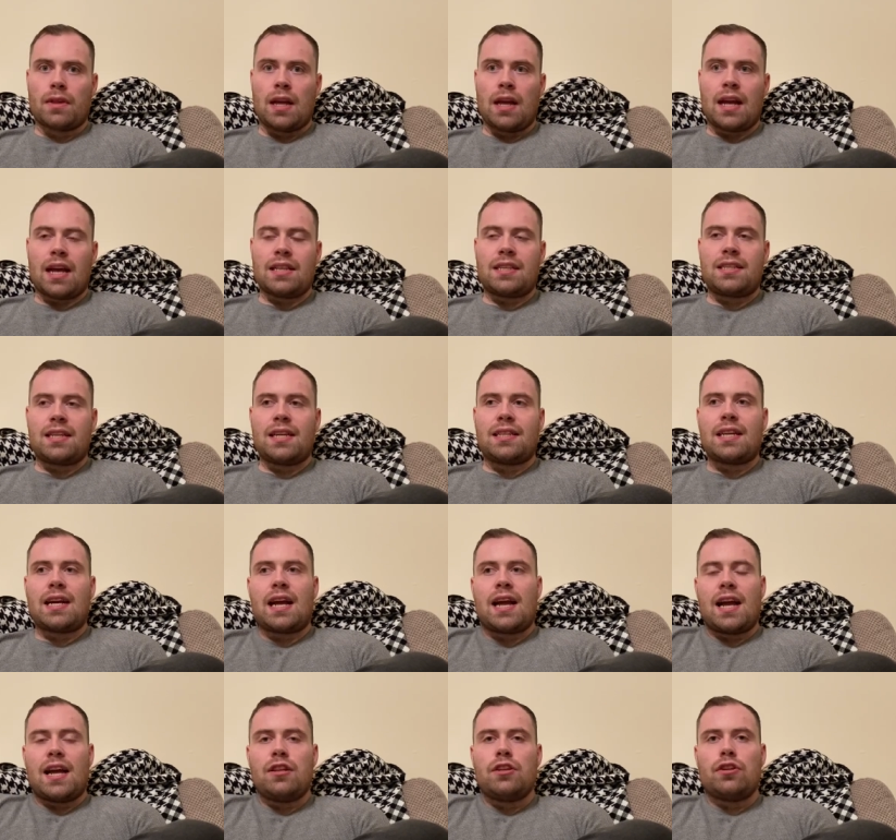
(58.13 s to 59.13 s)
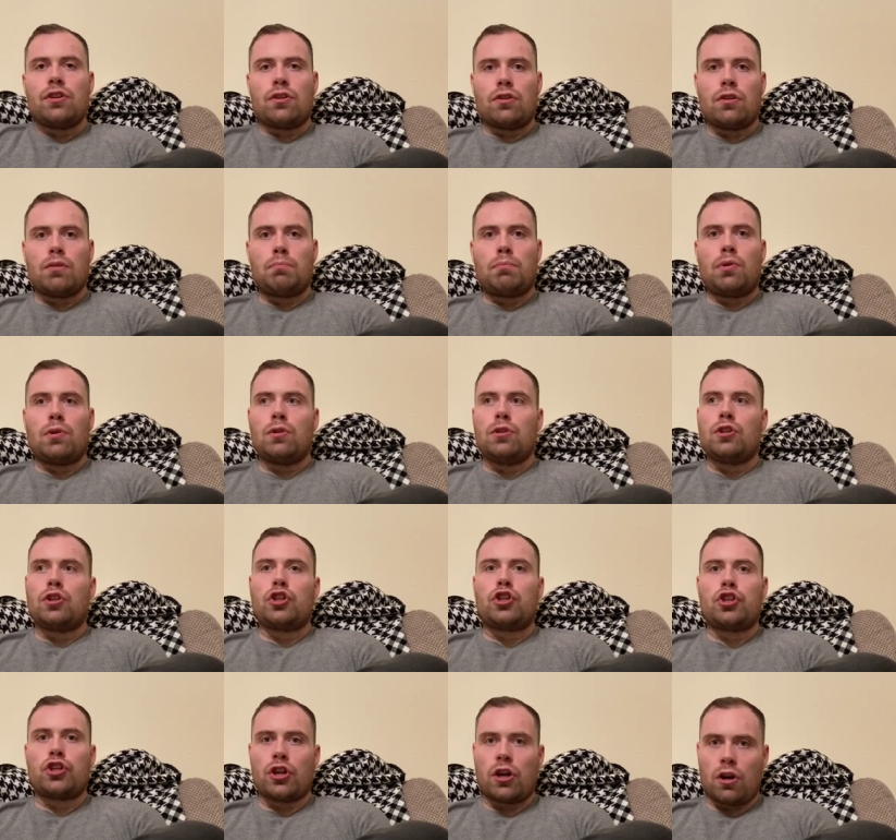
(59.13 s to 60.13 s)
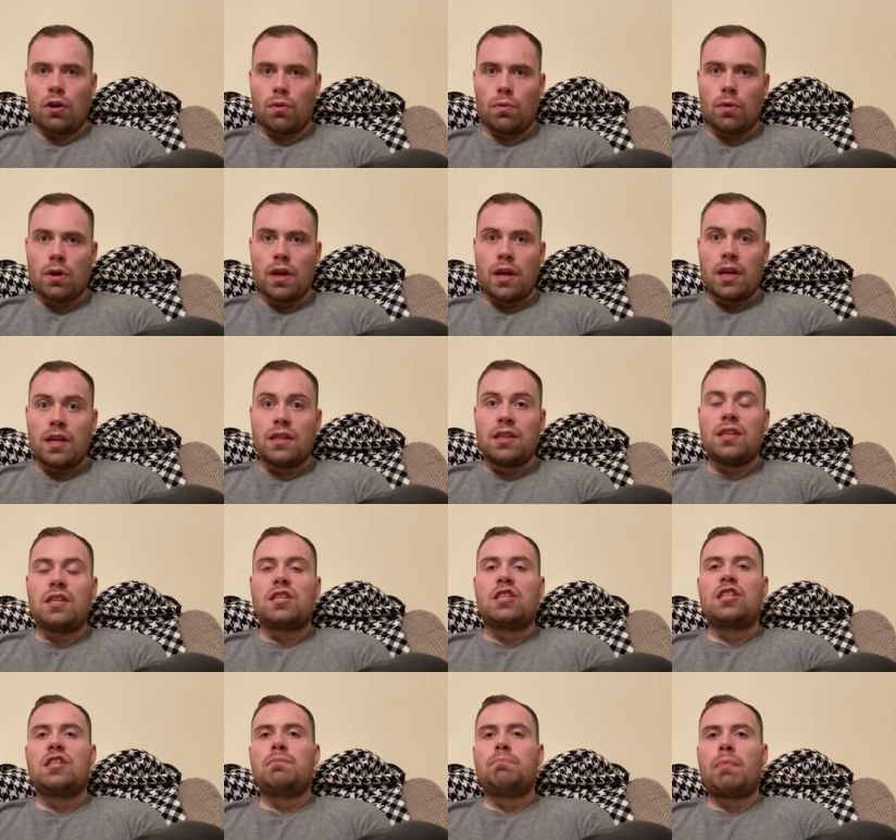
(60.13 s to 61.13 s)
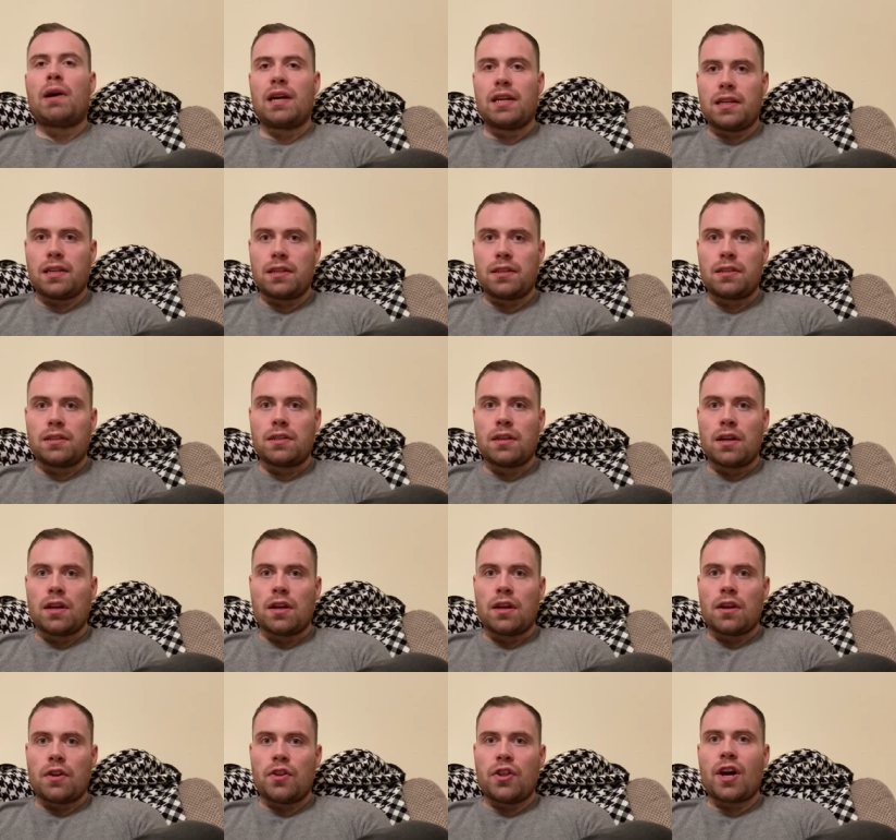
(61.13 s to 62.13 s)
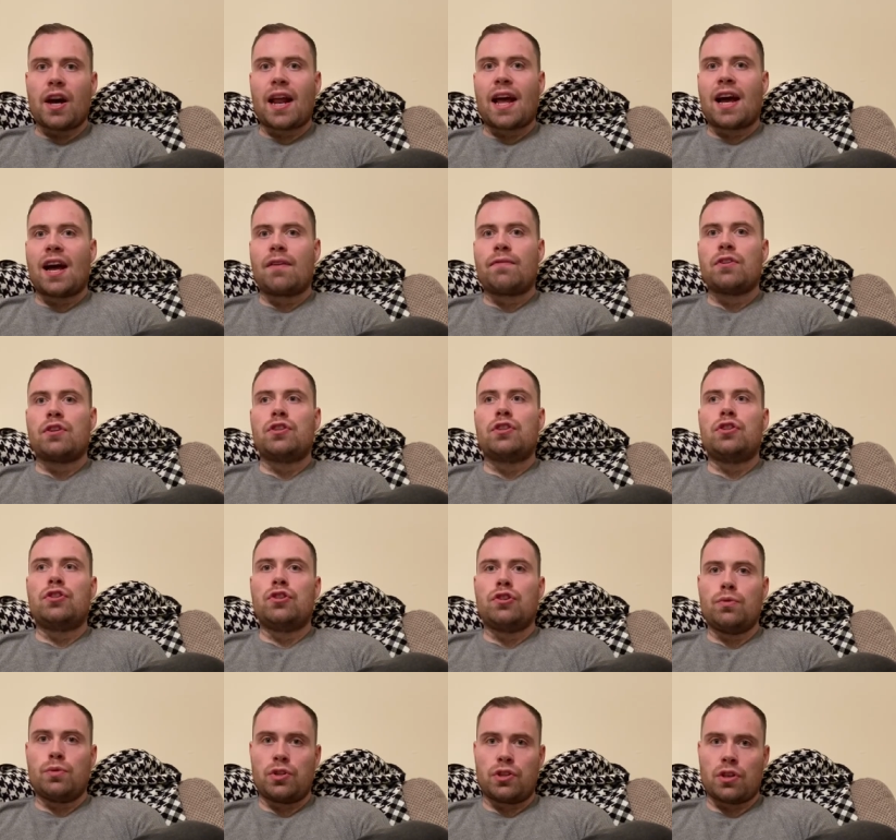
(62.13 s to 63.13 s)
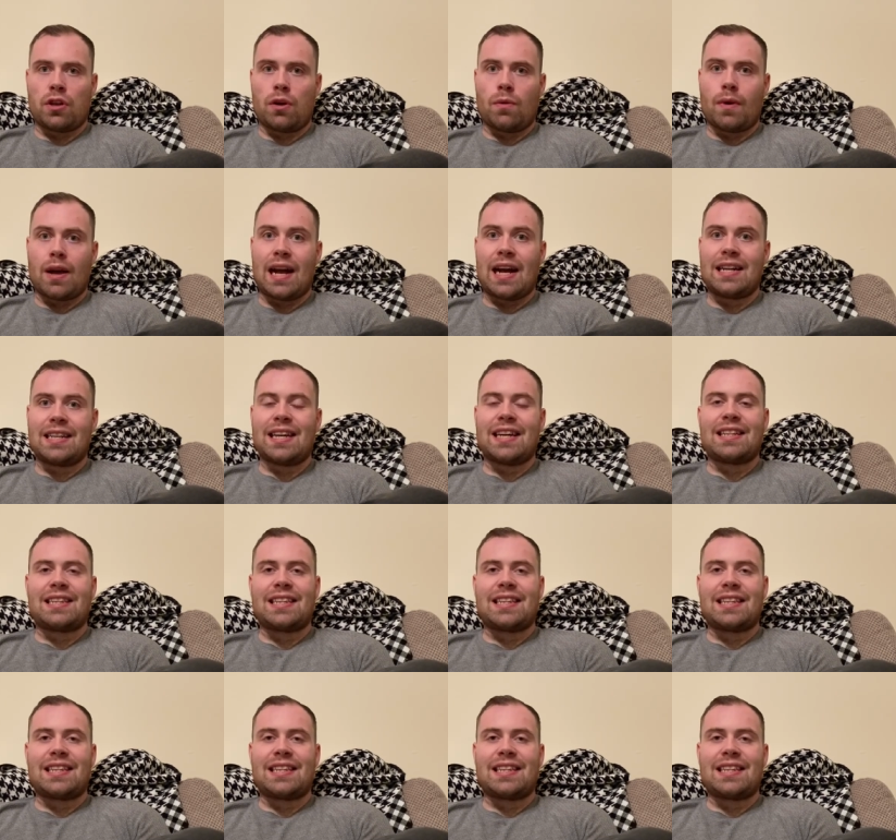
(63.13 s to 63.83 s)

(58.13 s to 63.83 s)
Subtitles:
and said that Eddie Hearn pulled the show despite not having to do so, and that